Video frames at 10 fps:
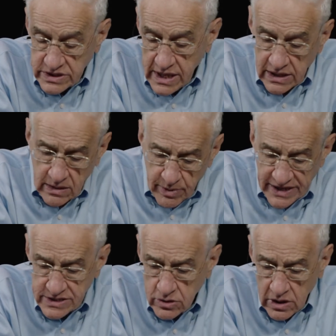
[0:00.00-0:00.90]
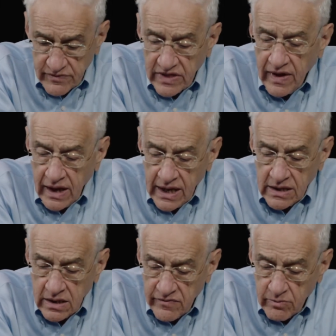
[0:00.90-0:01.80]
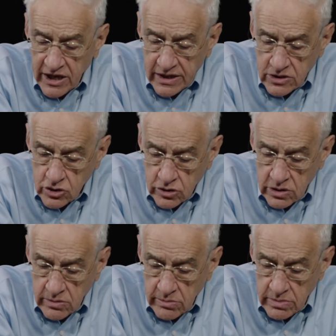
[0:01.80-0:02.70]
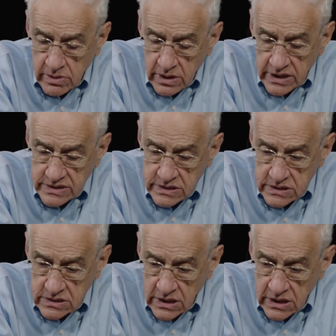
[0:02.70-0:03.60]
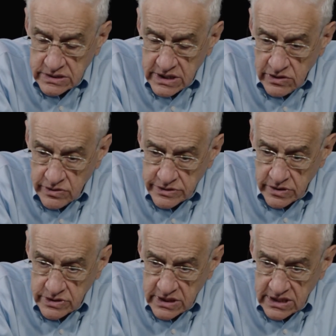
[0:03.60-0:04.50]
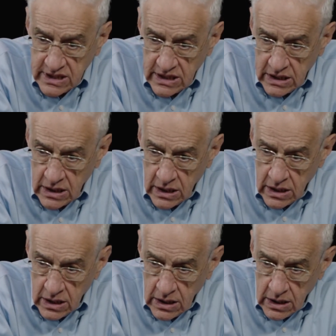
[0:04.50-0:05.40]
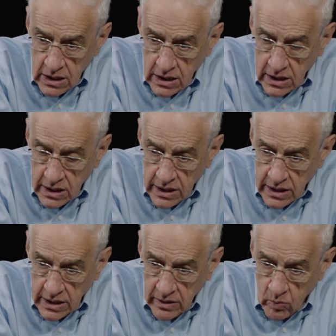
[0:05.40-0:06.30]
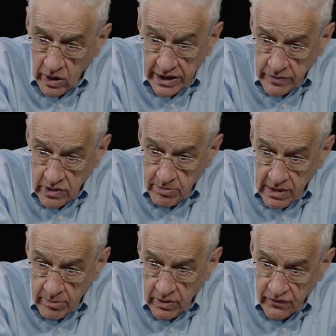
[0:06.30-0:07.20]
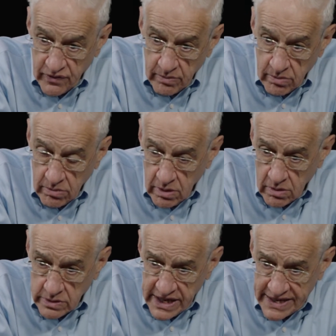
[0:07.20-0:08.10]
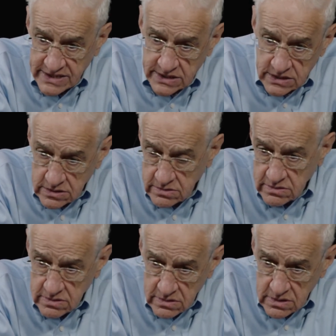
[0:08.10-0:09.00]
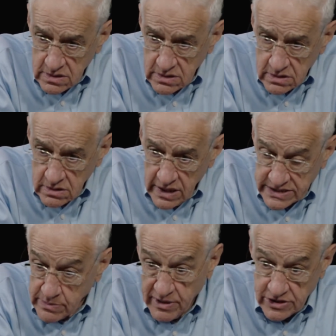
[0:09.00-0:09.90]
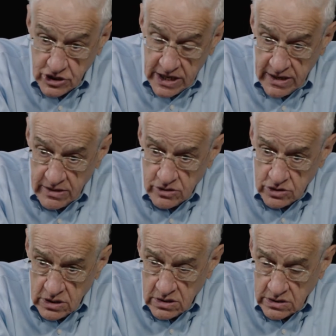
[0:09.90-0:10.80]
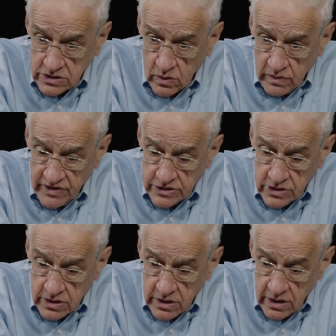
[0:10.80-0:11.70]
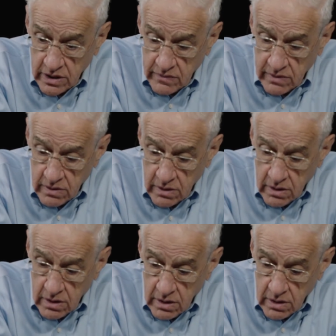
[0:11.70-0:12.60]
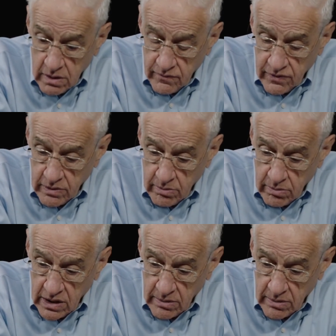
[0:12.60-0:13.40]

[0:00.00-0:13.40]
taking place sort of at the end of my term as senior associate dean. What I remember from, you know, as a big change in the School of Engineering from